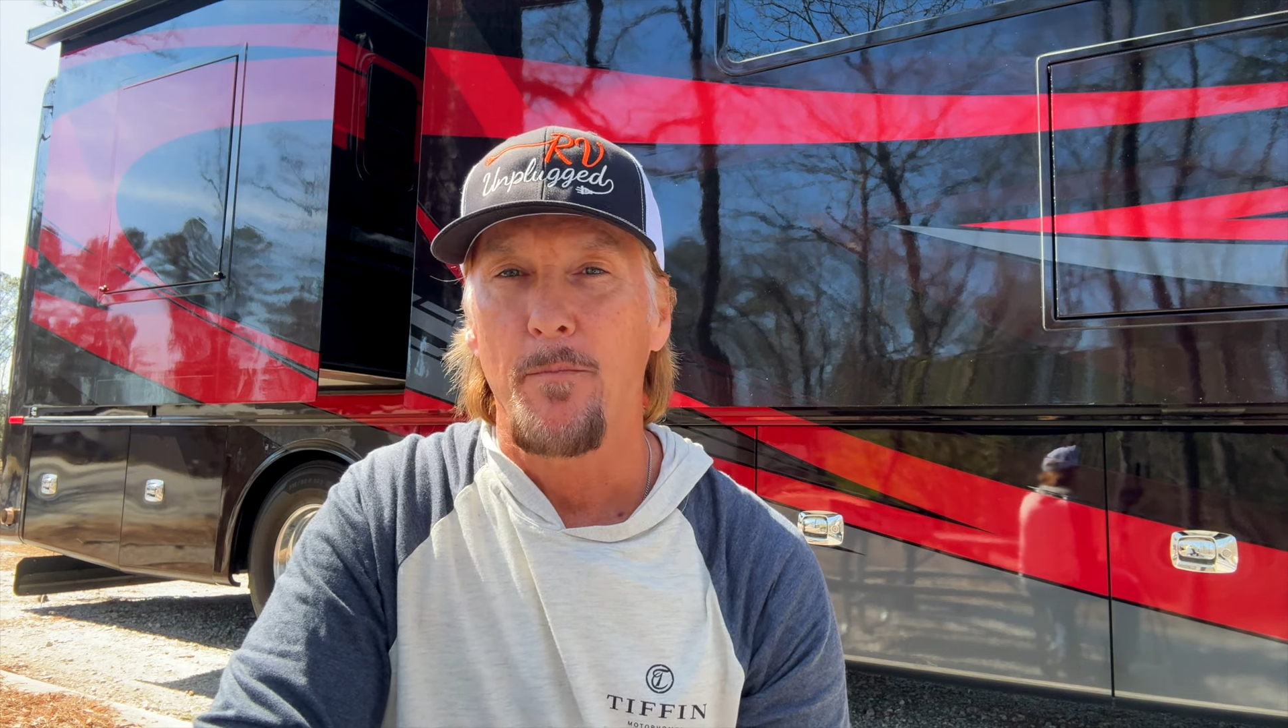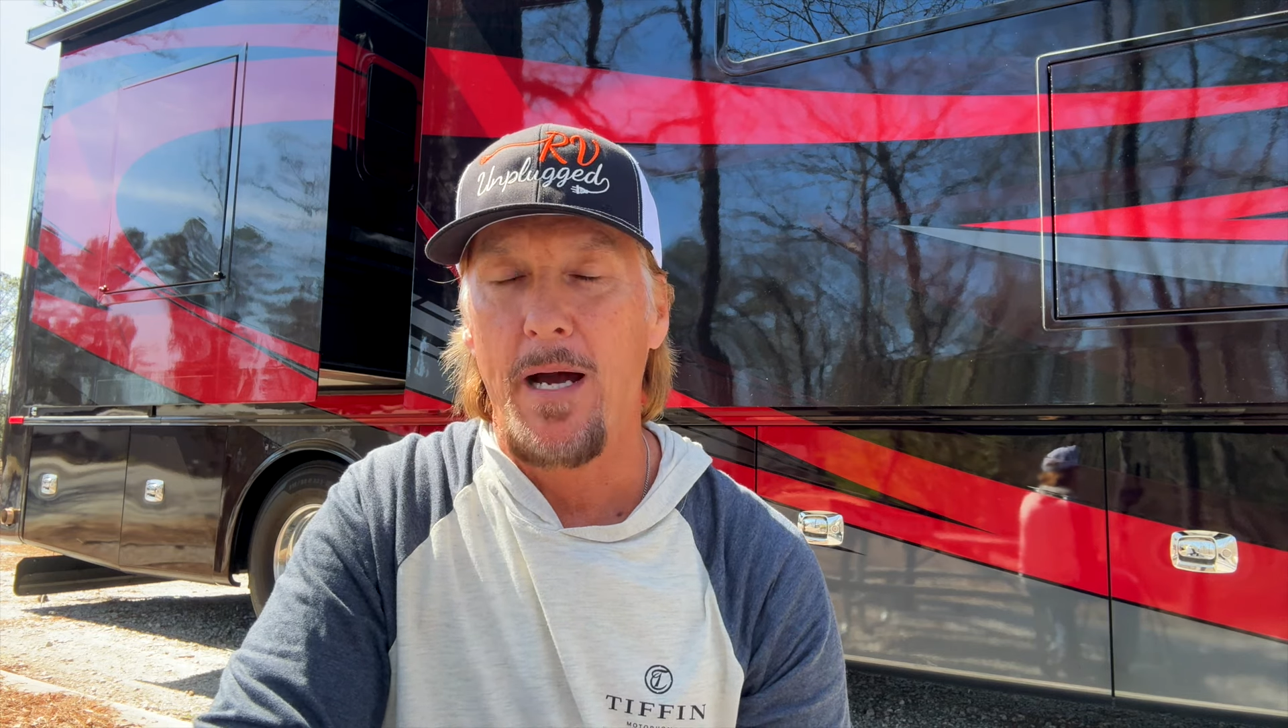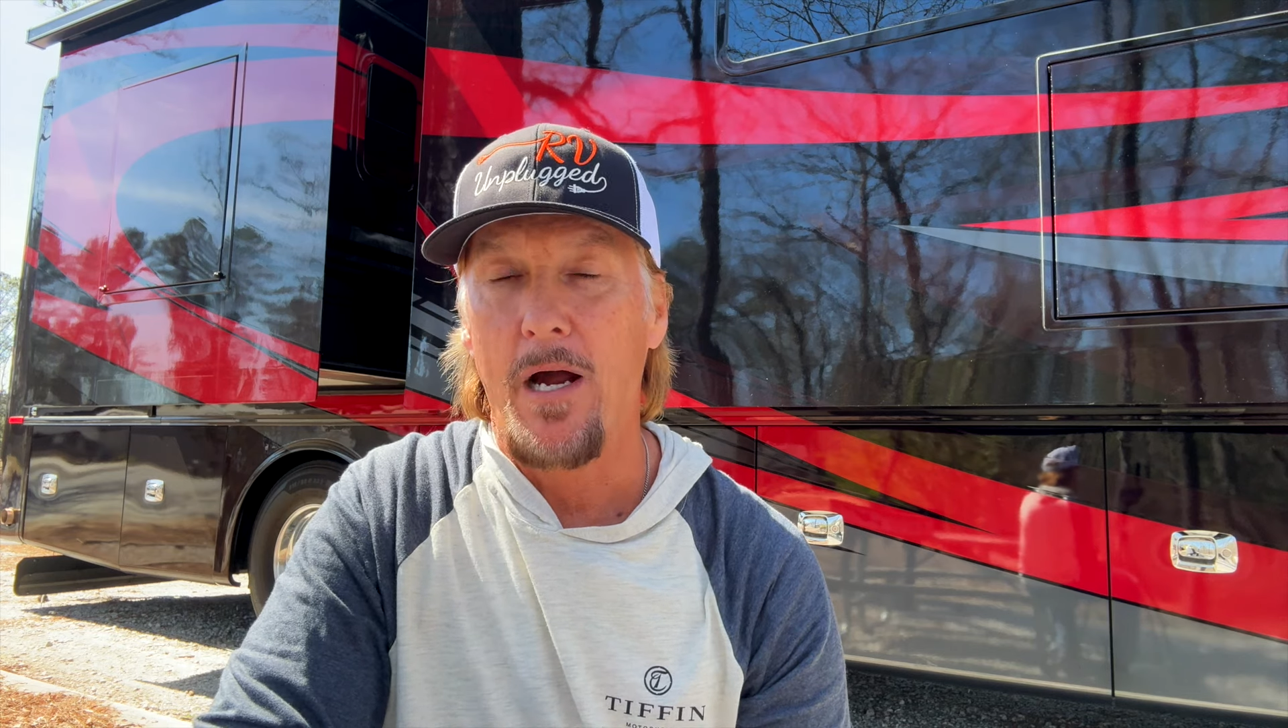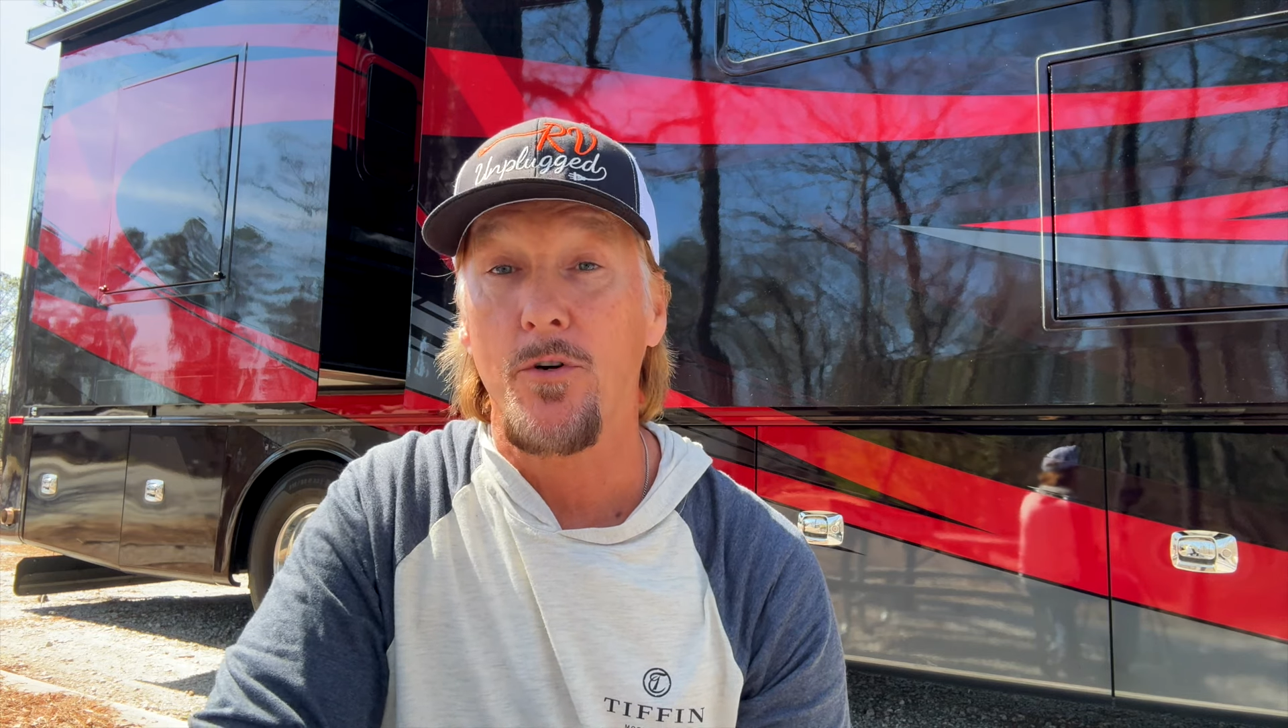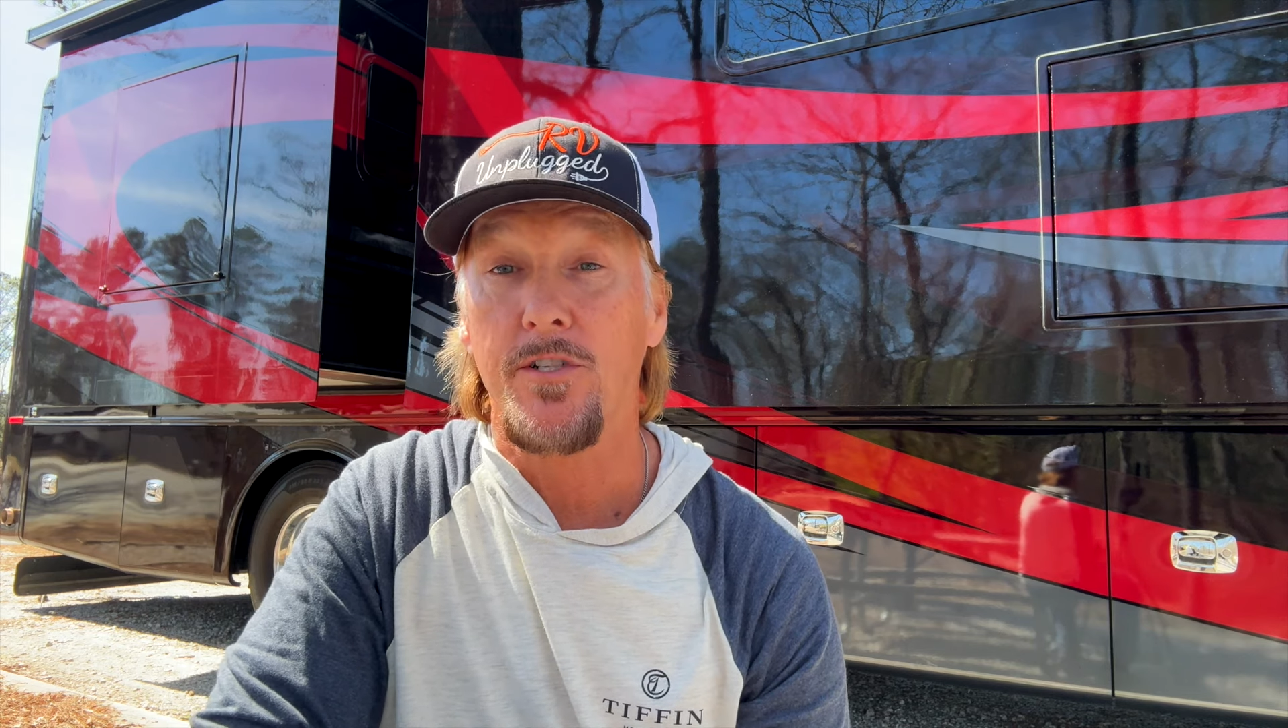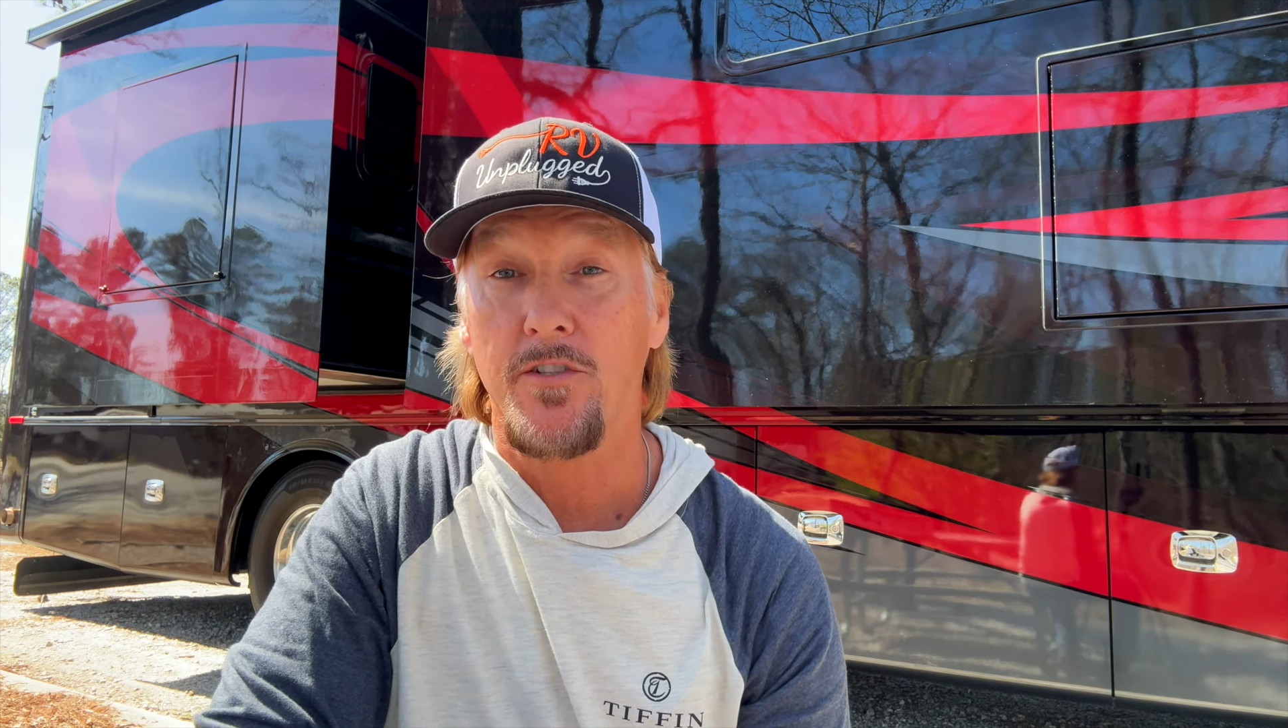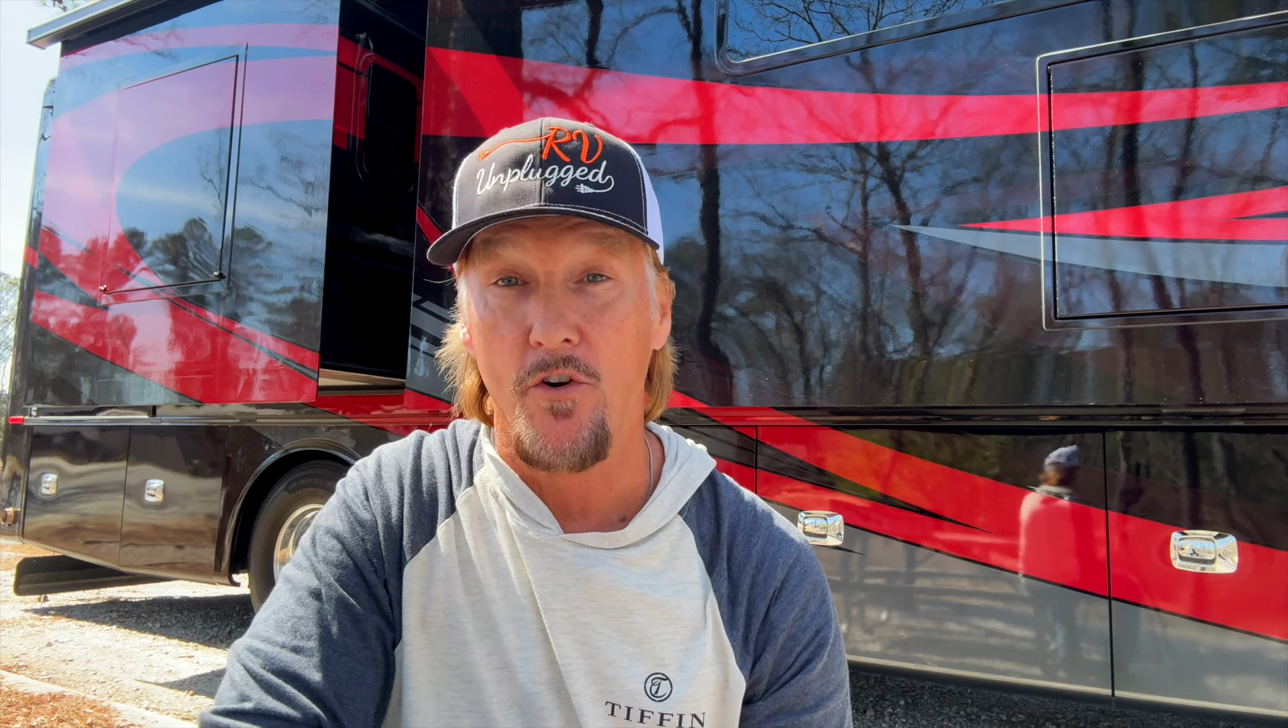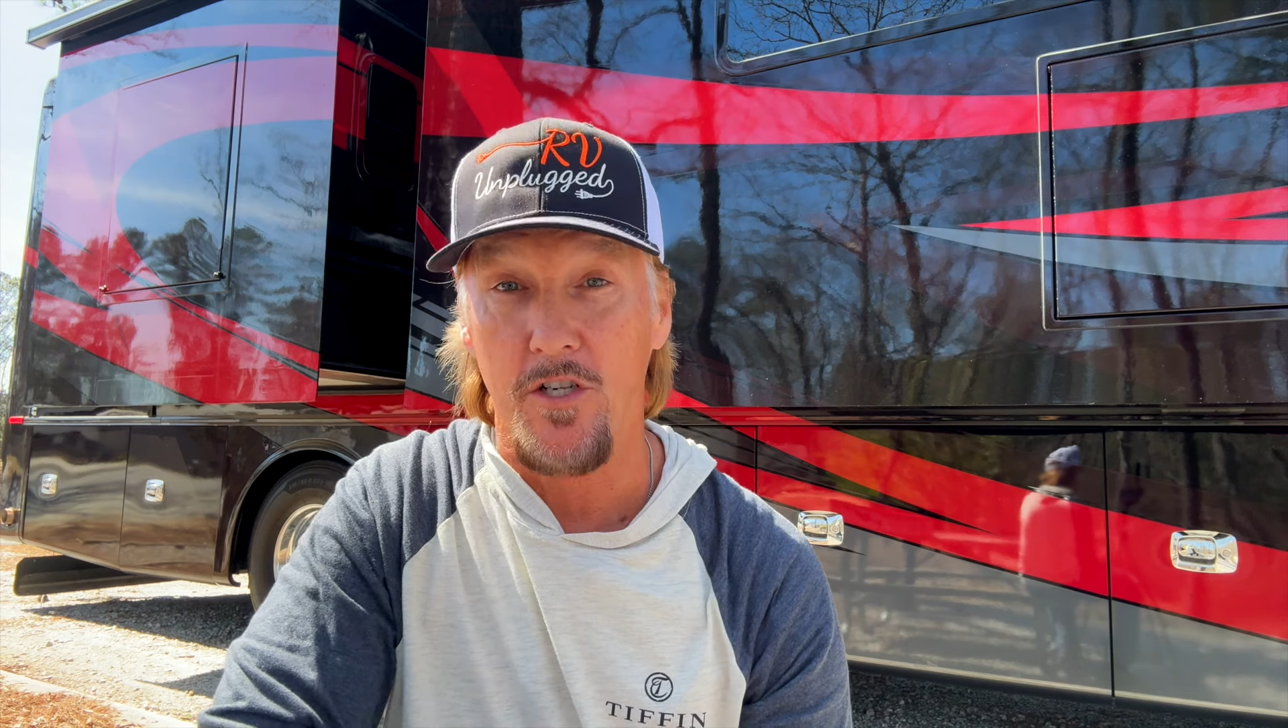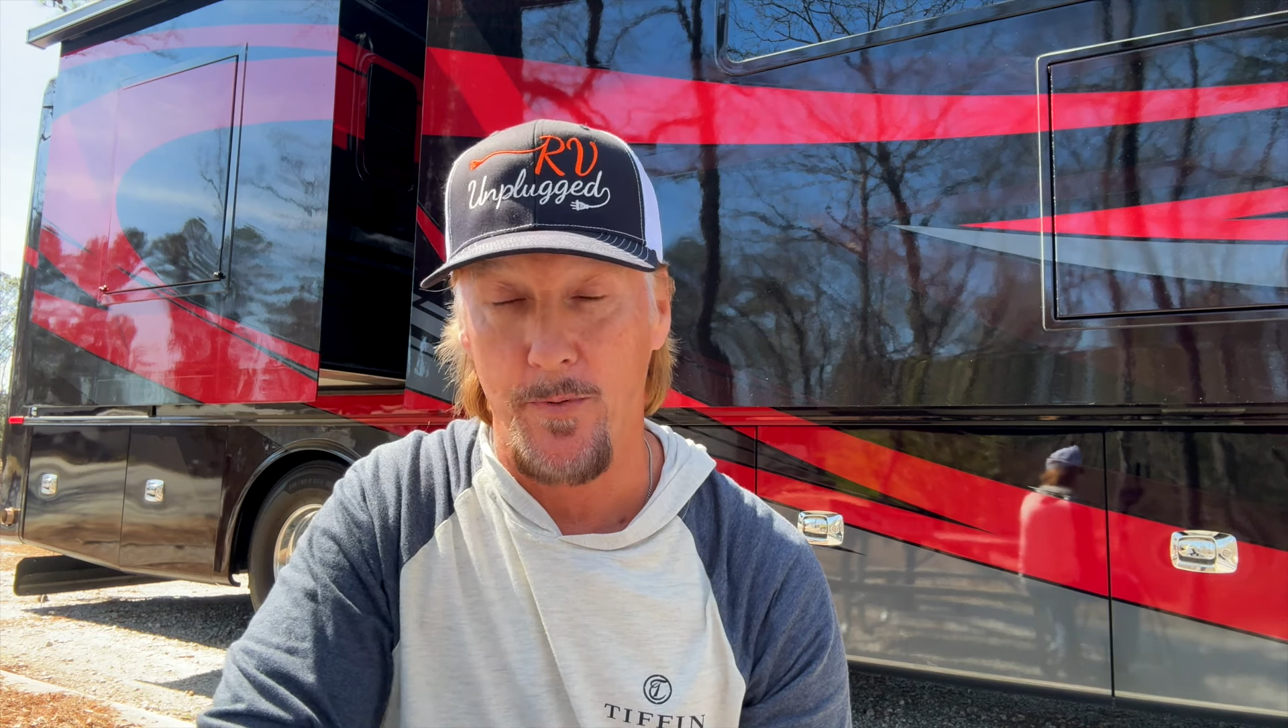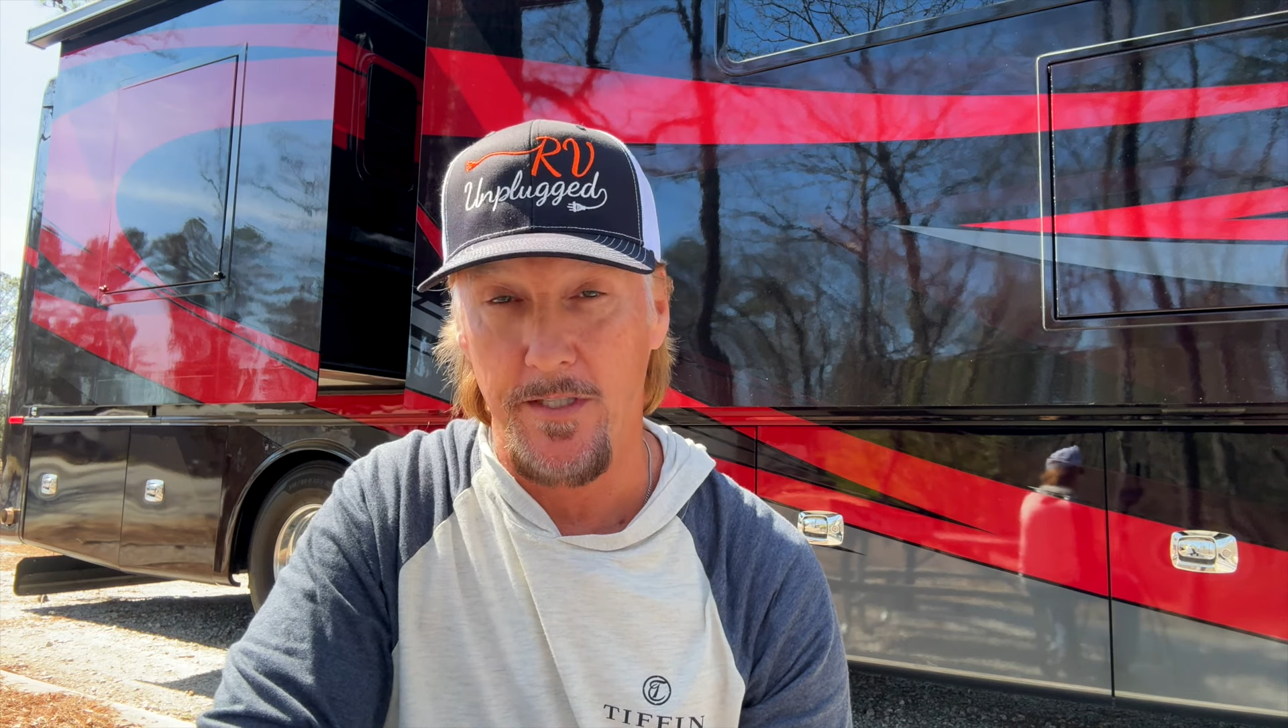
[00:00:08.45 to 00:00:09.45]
power surge